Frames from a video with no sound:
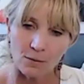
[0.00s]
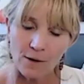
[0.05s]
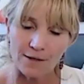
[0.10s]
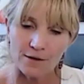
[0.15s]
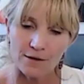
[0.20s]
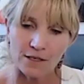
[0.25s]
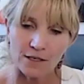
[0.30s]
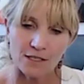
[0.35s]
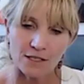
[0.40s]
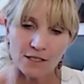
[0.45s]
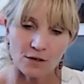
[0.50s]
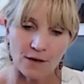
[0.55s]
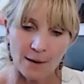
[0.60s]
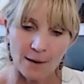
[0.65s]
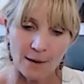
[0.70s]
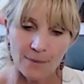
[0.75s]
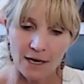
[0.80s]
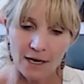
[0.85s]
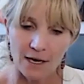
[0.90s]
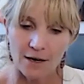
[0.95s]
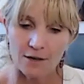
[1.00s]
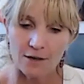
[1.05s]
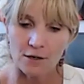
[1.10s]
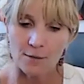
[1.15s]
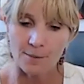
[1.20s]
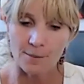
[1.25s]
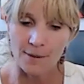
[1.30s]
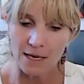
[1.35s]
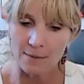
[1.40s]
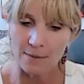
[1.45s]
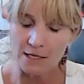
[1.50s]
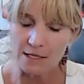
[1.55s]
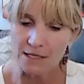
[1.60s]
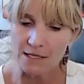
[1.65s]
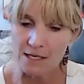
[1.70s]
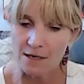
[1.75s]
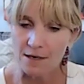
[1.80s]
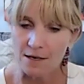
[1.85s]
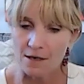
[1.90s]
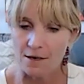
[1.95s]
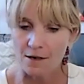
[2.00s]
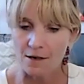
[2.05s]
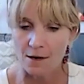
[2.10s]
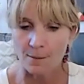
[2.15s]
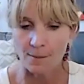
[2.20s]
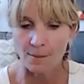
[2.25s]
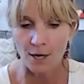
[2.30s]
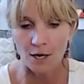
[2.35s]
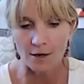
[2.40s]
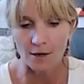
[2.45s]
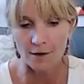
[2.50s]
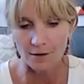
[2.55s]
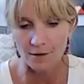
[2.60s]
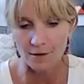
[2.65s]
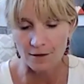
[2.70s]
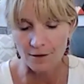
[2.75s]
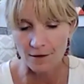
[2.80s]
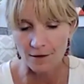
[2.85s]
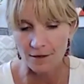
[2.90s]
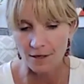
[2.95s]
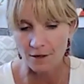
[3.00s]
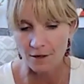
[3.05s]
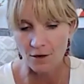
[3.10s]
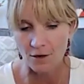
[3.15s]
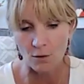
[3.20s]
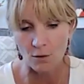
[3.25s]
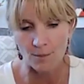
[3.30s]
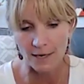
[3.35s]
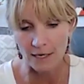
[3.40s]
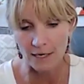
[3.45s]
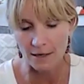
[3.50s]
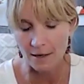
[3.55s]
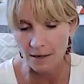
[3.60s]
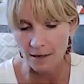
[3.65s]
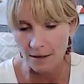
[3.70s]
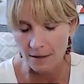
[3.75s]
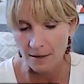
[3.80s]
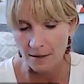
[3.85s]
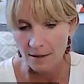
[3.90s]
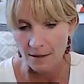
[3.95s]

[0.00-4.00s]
whether it's a grandparent or a babysitter or a partner or a co-parent,